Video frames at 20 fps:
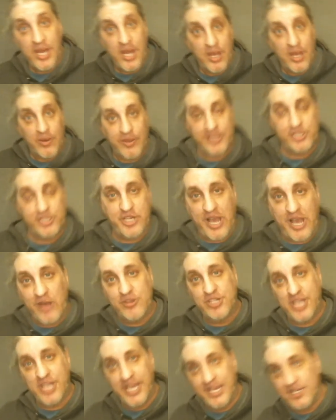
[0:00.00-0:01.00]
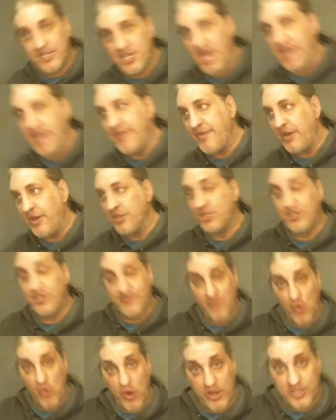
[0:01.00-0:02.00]
right? Jousting is kind of a
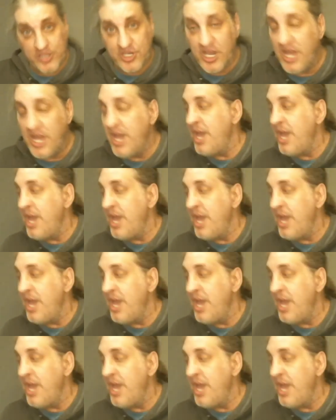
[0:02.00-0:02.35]
sport,